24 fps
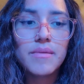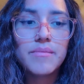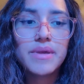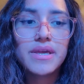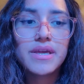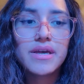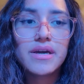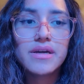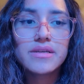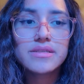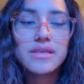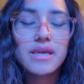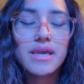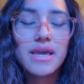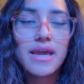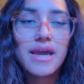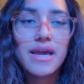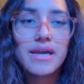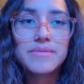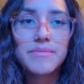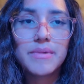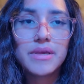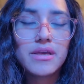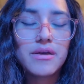because it
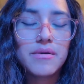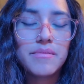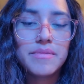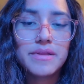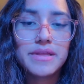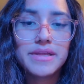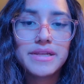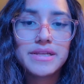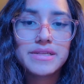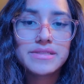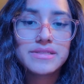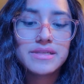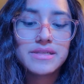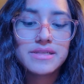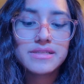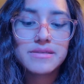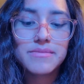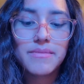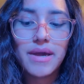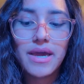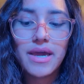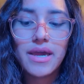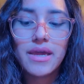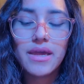had been completed
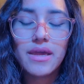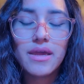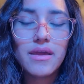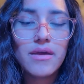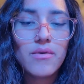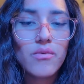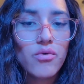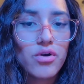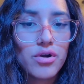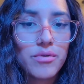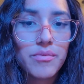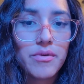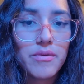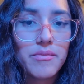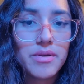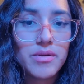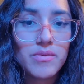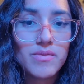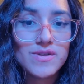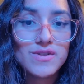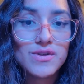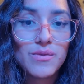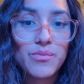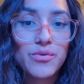since my work
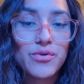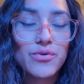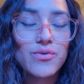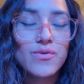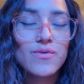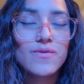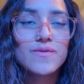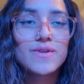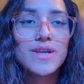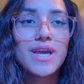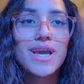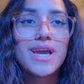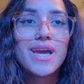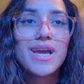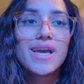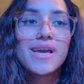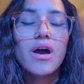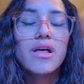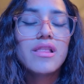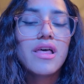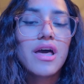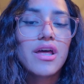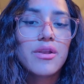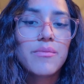permit was approved.
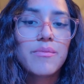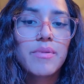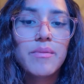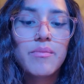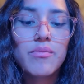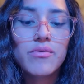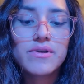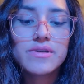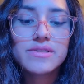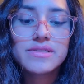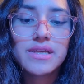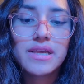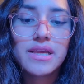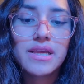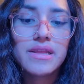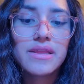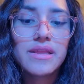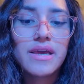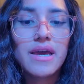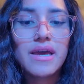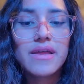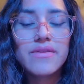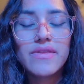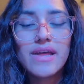A lot of people were saying
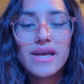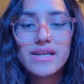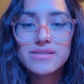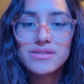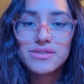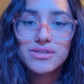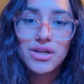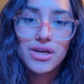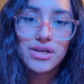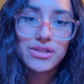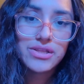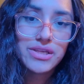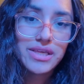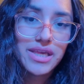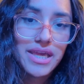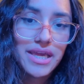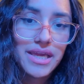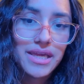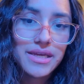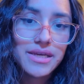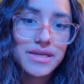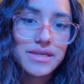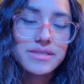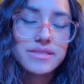that that's not the
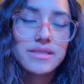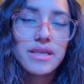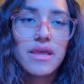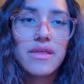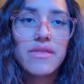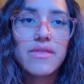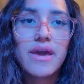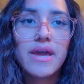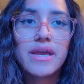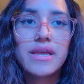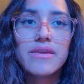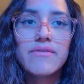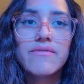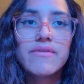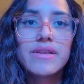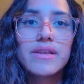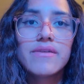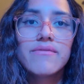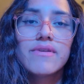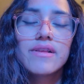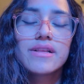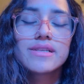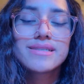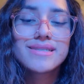case, that even
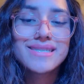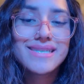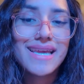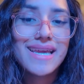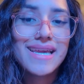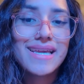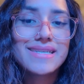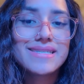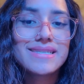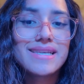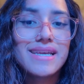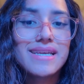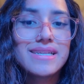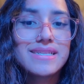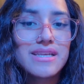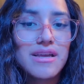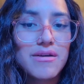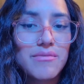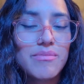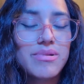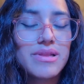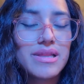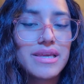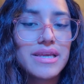if it says it's
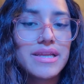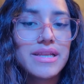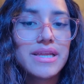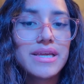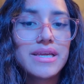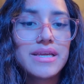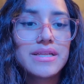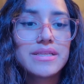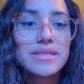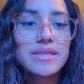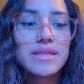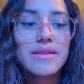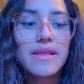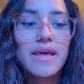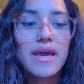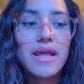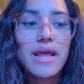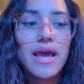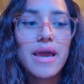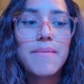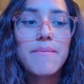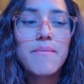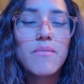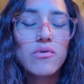completed,
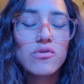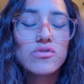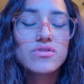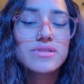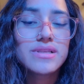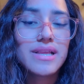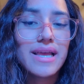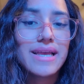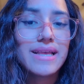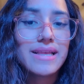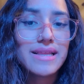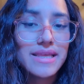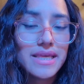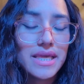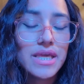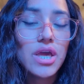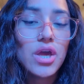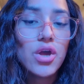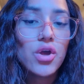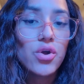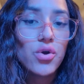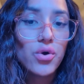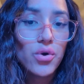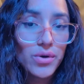that I'm most
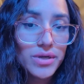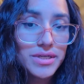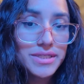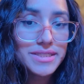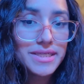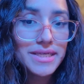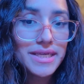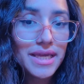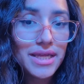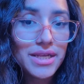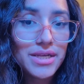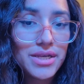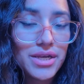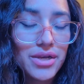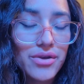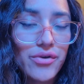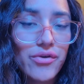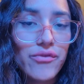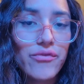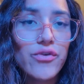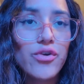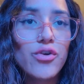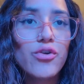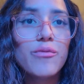likely going to get an
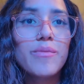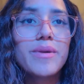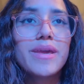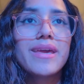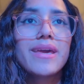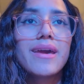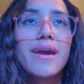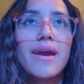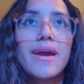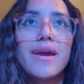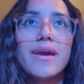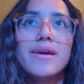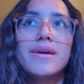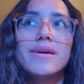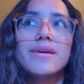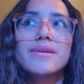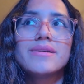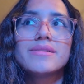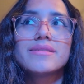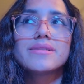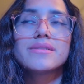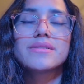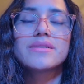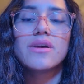interview
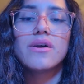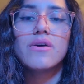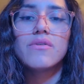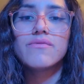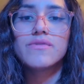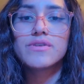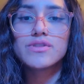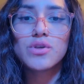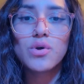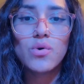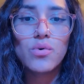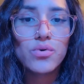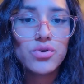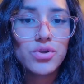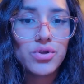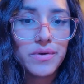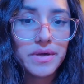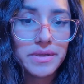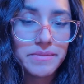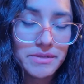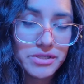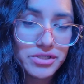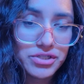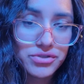because of this whole new
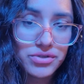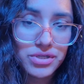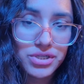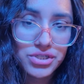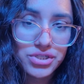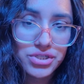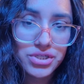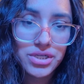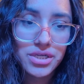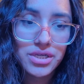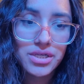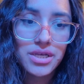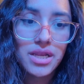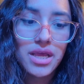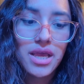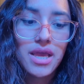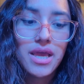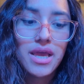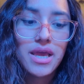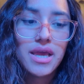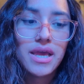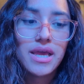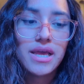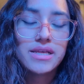administration.
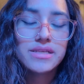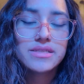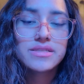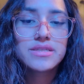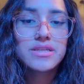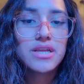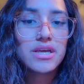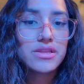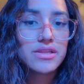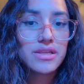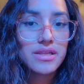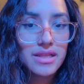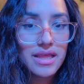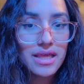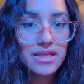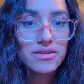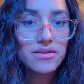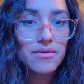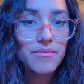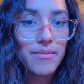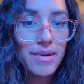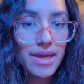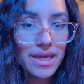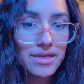Is nothing
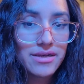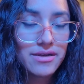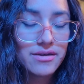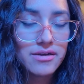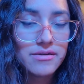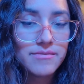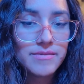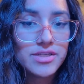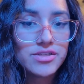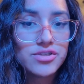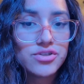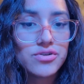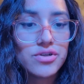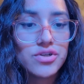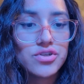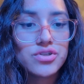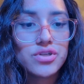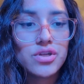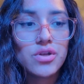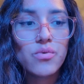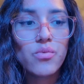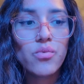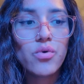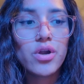like the Biden
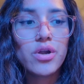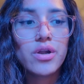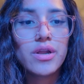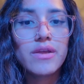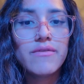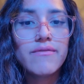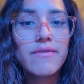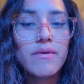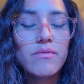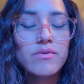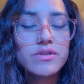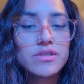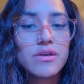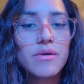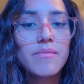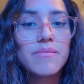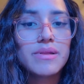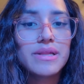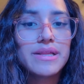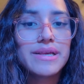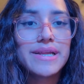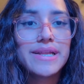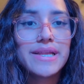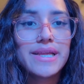administration, where if it was
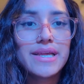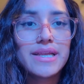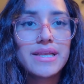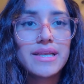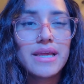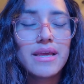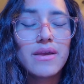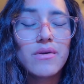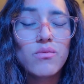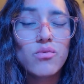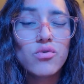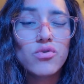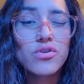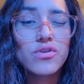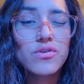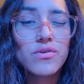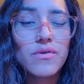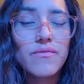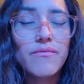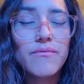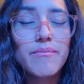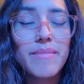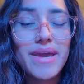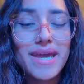completed, it would have
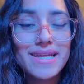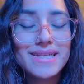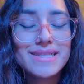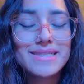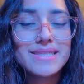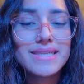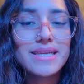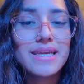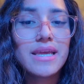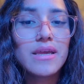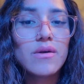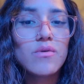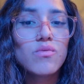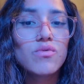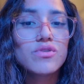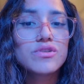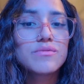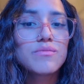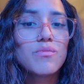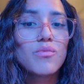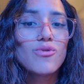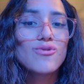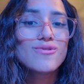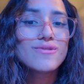meant it
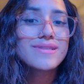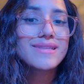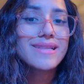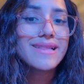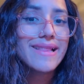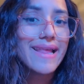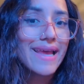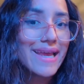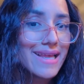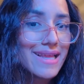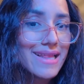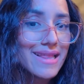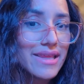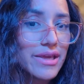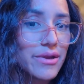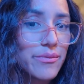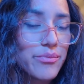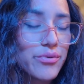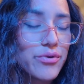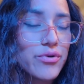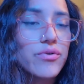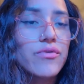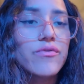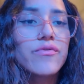was most likely
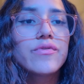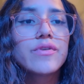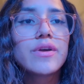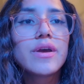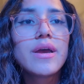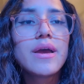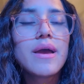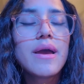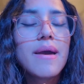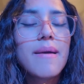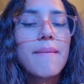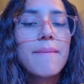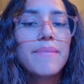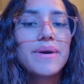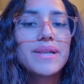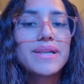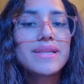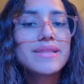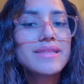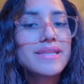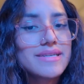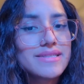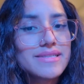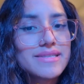approved. But
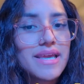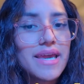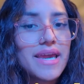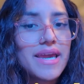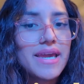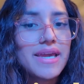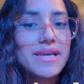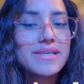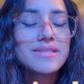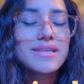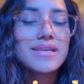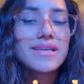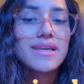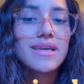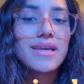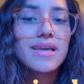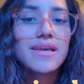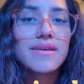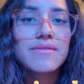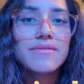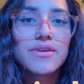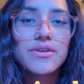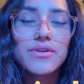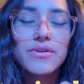in this case,
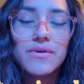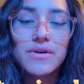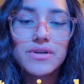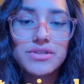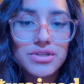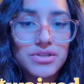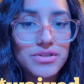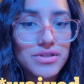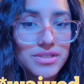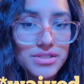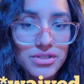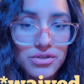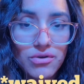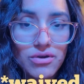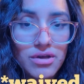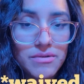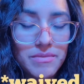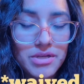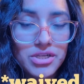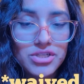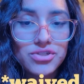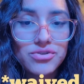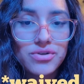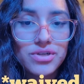under this new
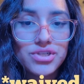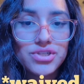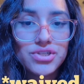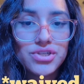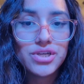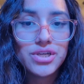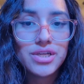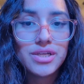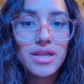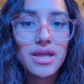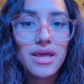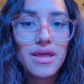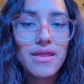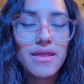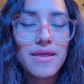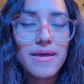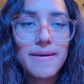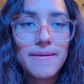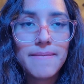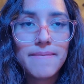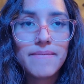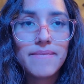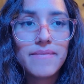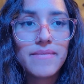administration,
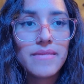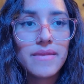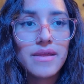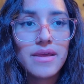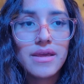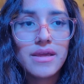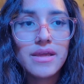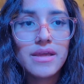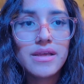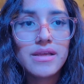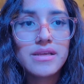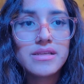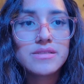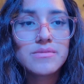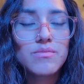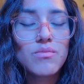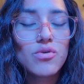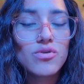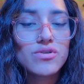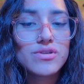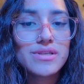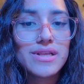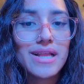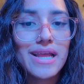is
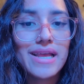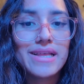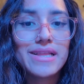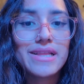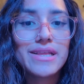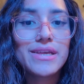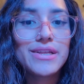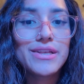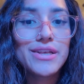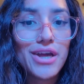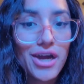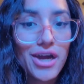most likely